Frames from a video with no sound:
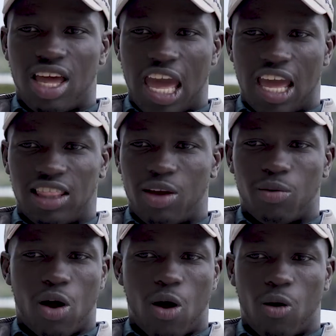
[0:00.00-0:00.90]
and they
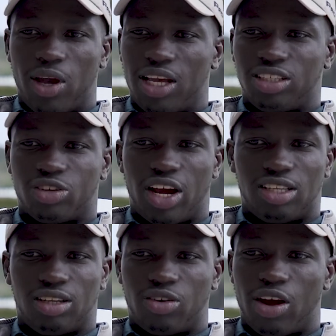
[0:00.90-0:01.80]
were always great
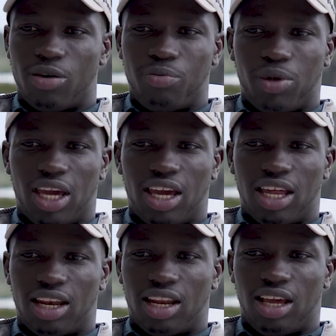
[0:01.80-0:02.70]
with me,
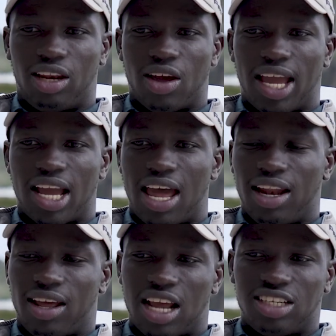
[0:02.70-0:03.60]
and I
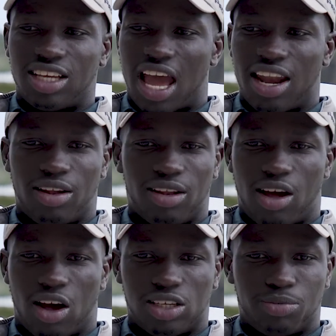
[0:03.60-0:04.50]
just had an
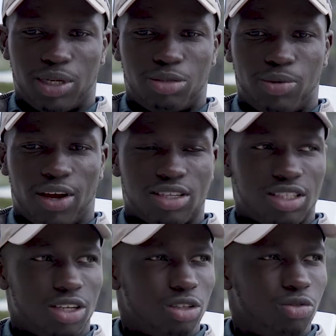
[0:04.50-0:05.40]
awesome experience
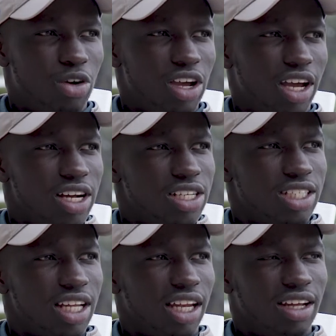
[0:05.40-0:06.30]
in those 4 years
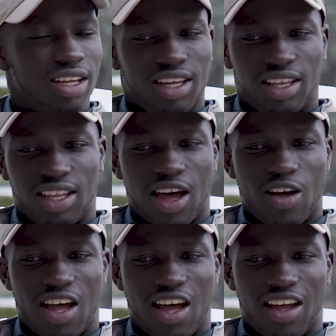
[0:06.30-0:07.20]
that
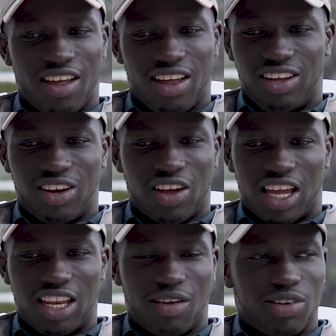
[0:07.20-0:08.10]
I
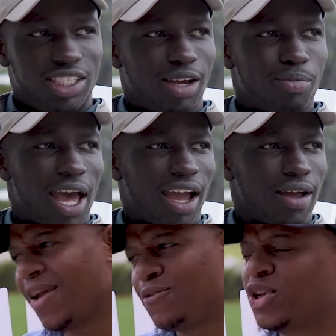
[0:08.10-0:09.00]
can never take back.
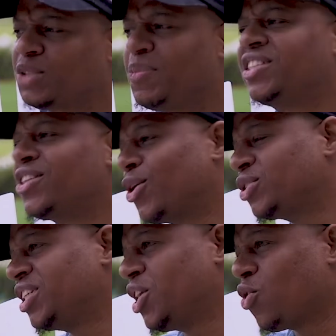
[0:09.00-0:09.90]
If you could speak to
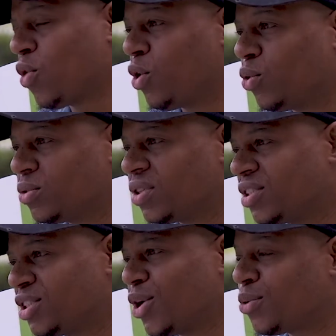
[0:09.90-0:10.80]
13-year-old
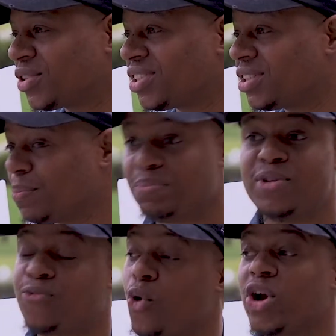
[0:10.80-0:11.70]
Tokes
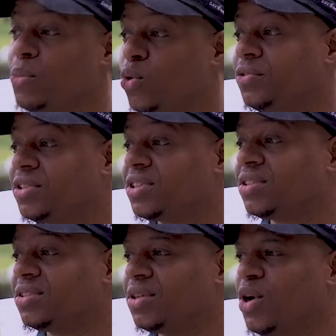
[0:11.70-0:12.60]
before he moves,
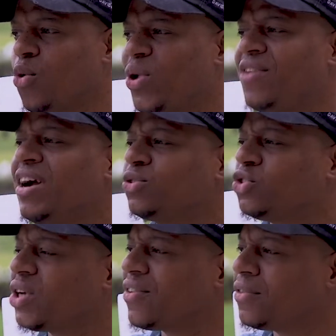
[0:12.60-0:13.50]
what advice would
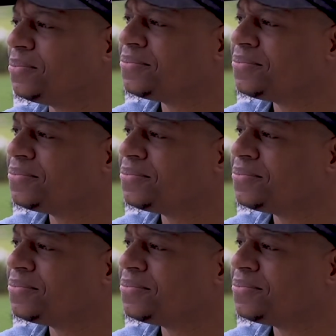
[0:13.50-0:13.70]
you give him?